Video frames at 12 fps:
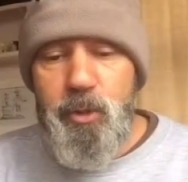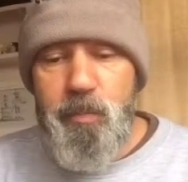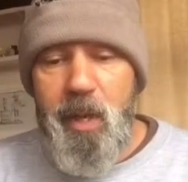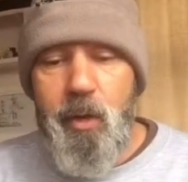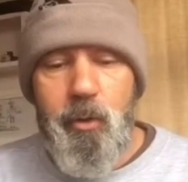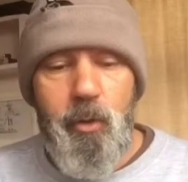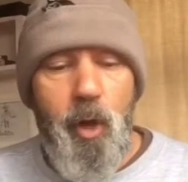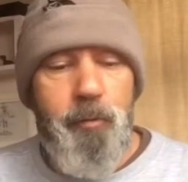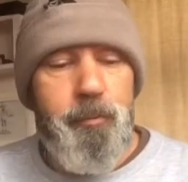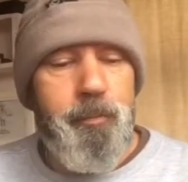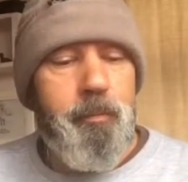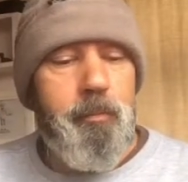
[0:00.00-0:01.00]
paragraph,
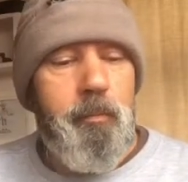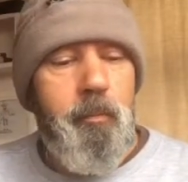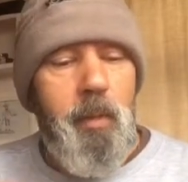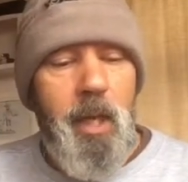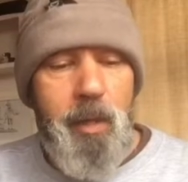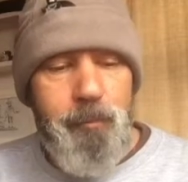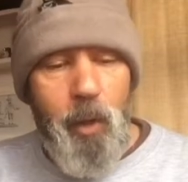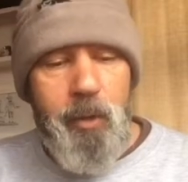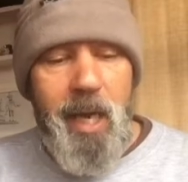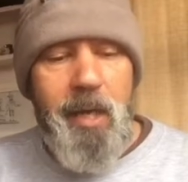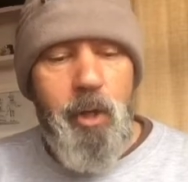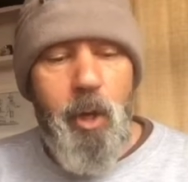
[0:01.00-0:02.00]
a
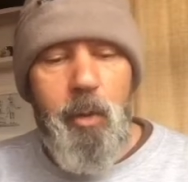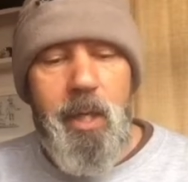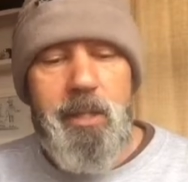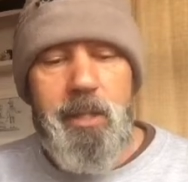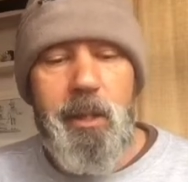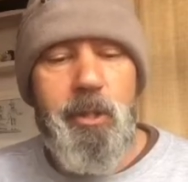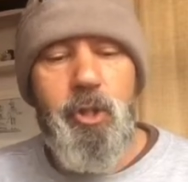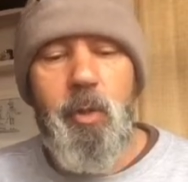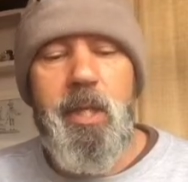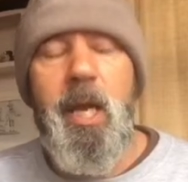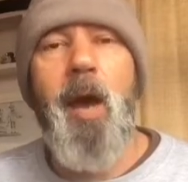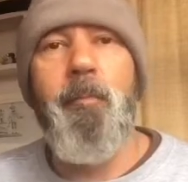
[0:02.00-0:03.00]
volcano is
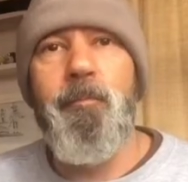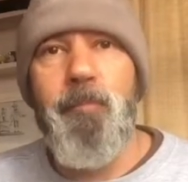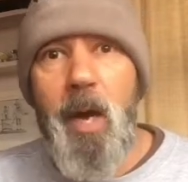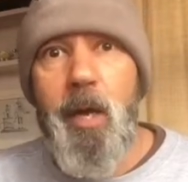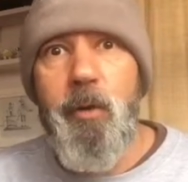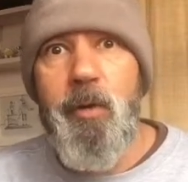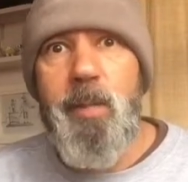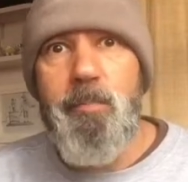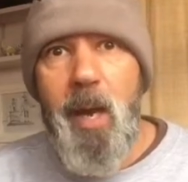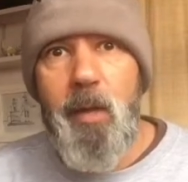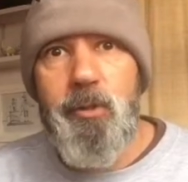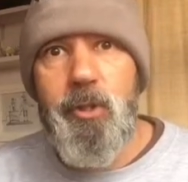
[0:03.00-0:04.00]
literally a fiery
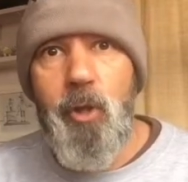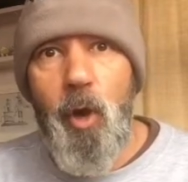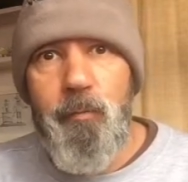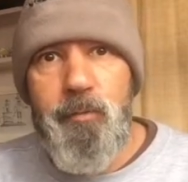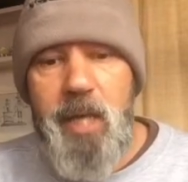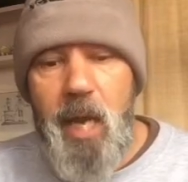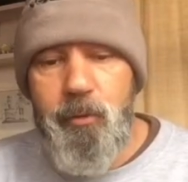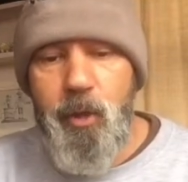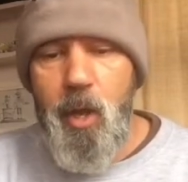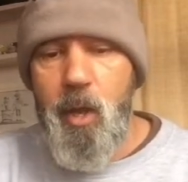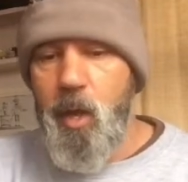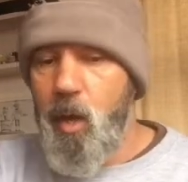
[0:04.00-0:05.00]
mountain of death.
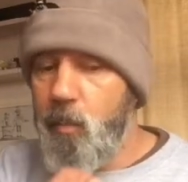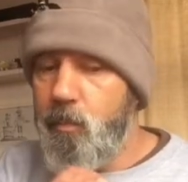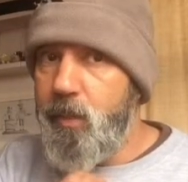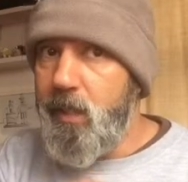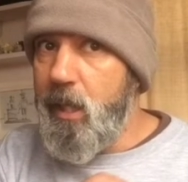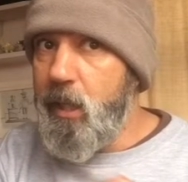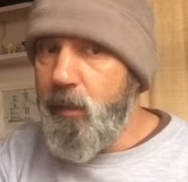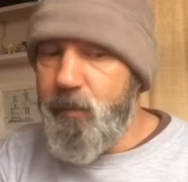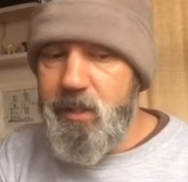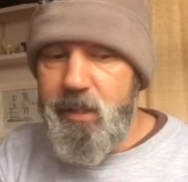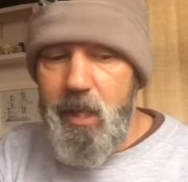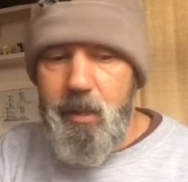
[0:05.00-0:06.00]
Beginning of the
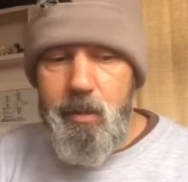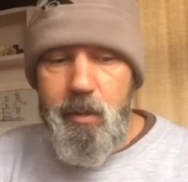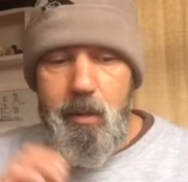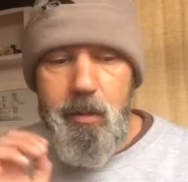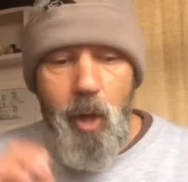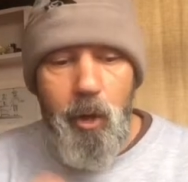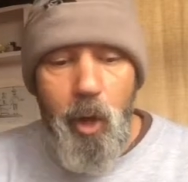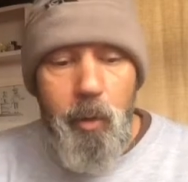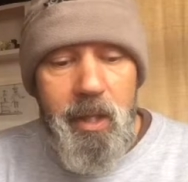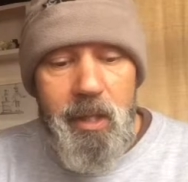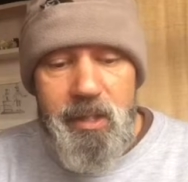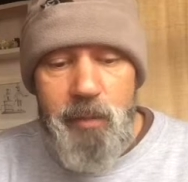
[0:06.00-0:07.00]
second, not
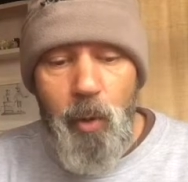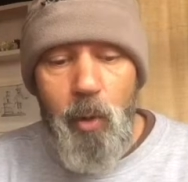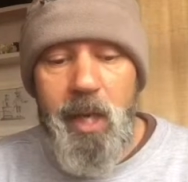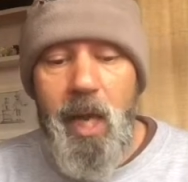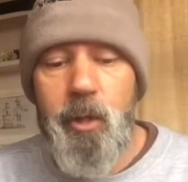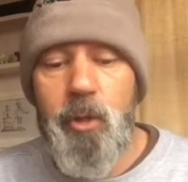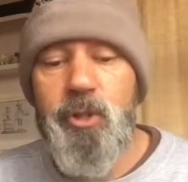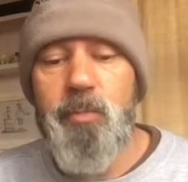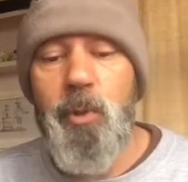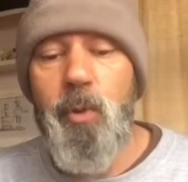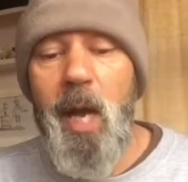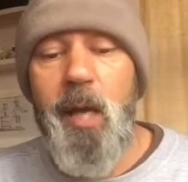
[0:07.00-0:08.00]
only does a volcano
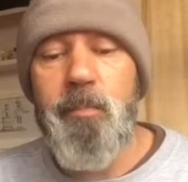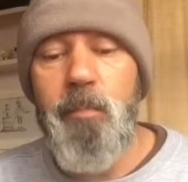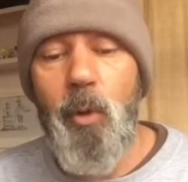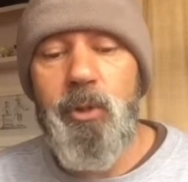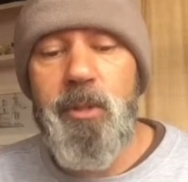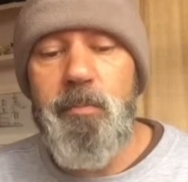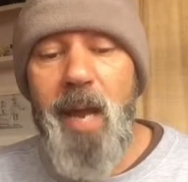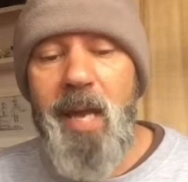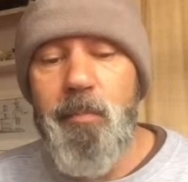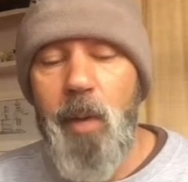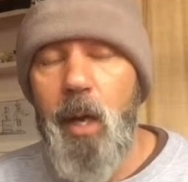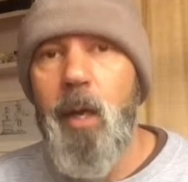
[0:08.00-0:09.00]
spew out molten
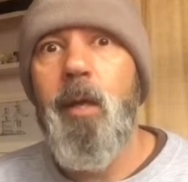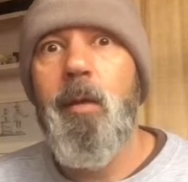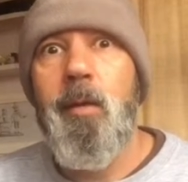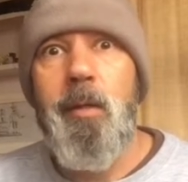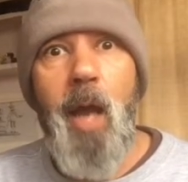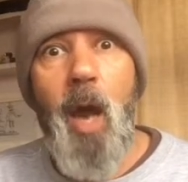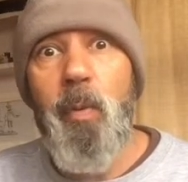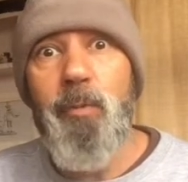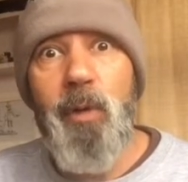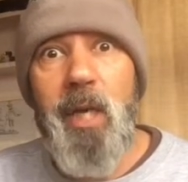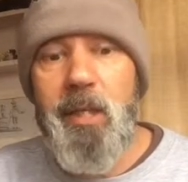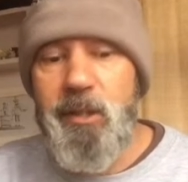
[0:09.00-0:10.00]
magma, now we've
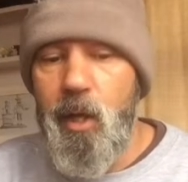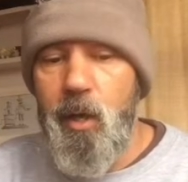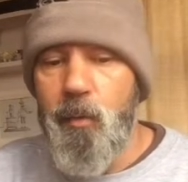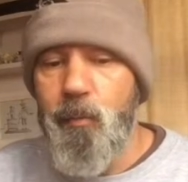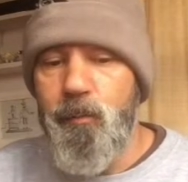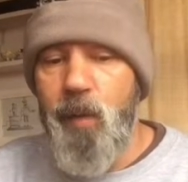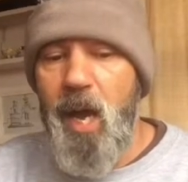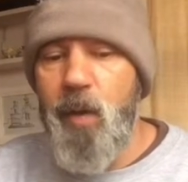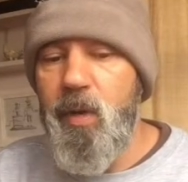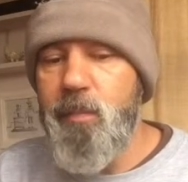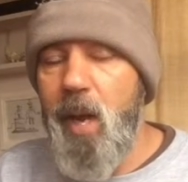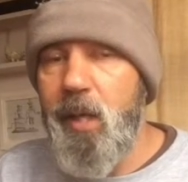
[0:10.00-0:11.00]
linked
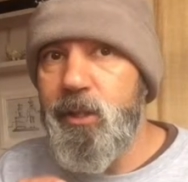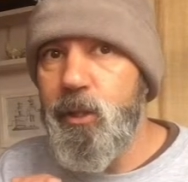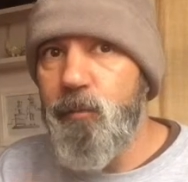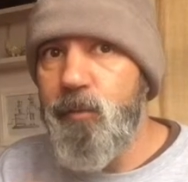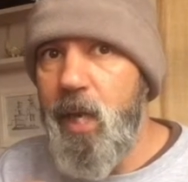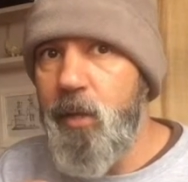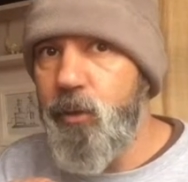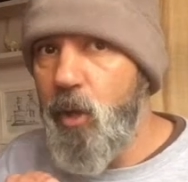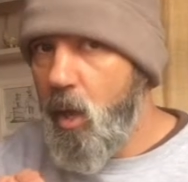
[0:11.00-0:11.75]
fiery mountain of death,